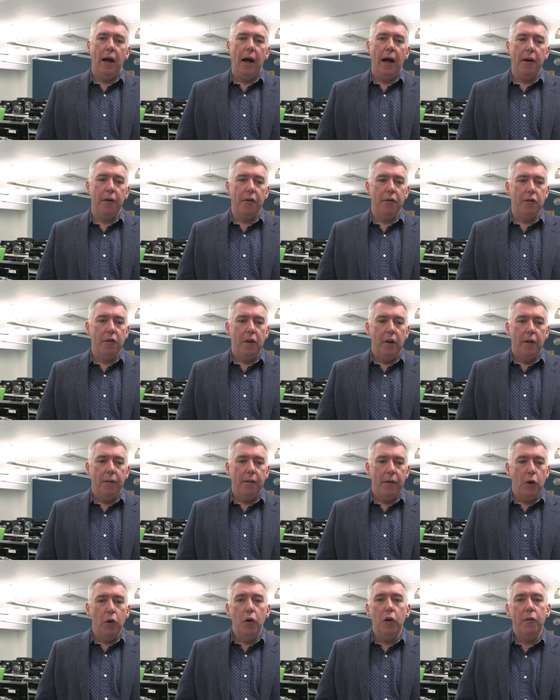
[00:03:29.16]
and
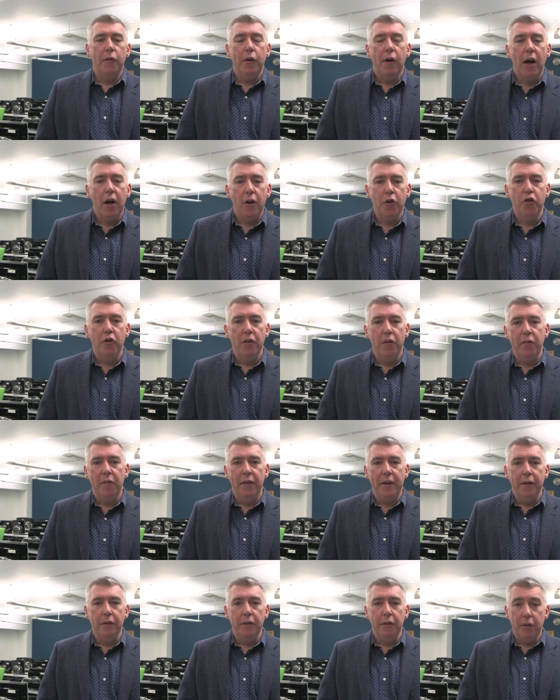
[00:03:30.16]
the overarching
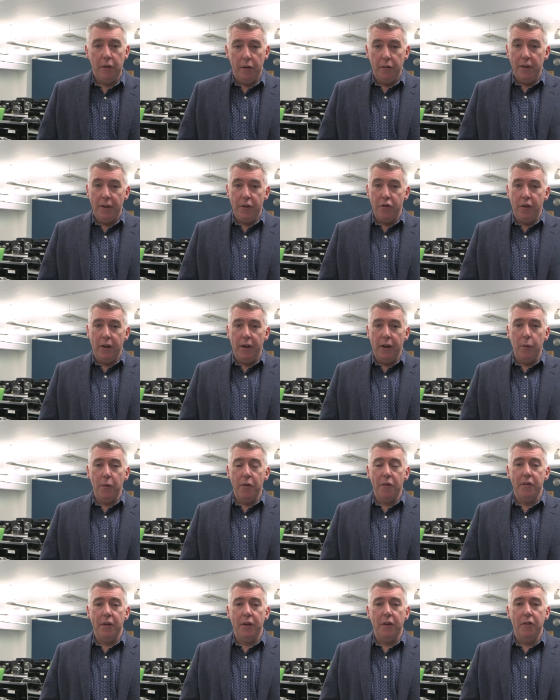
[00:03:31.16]
field of literary
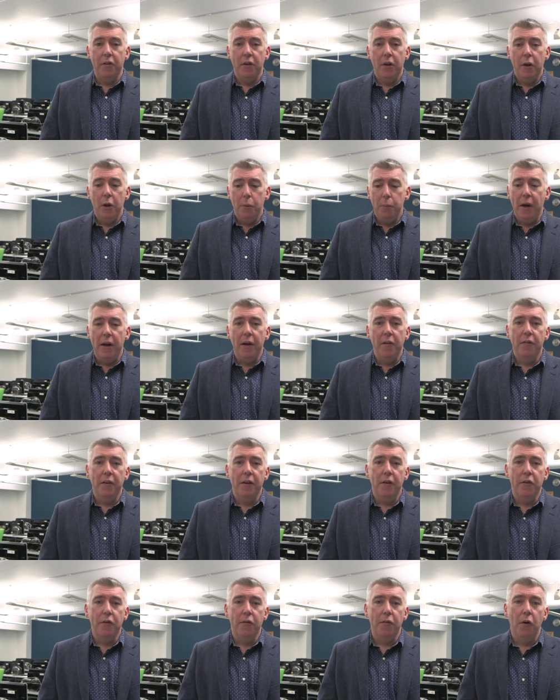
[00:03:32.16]
linguistics
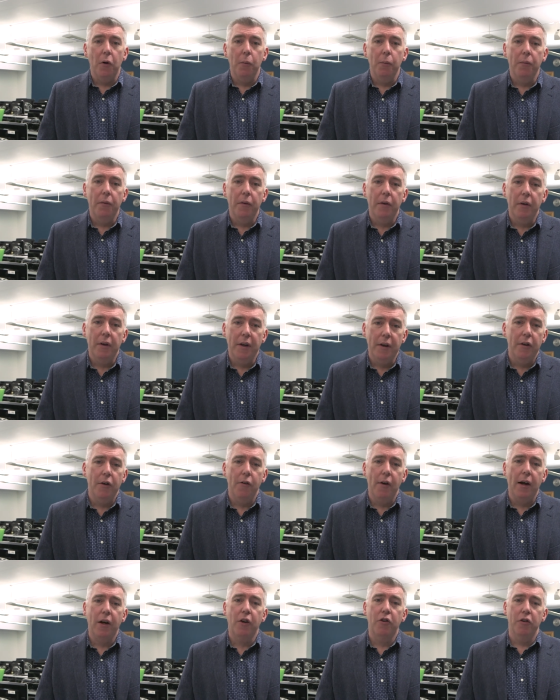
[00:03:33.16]
benefits from the
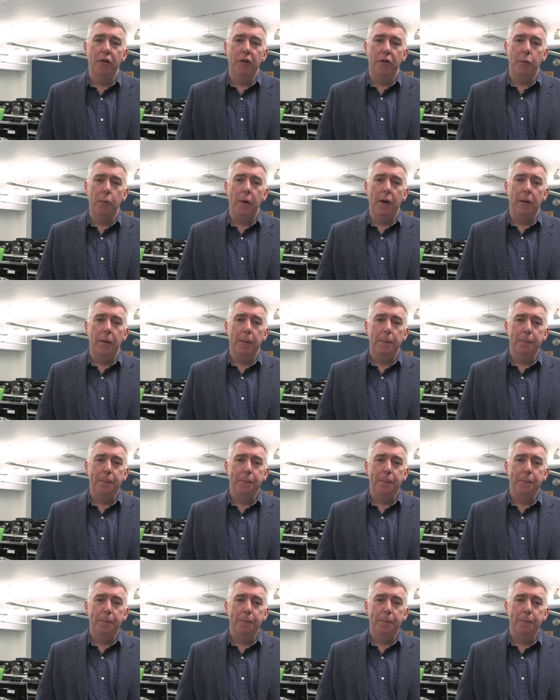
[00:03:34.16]
interaction as well.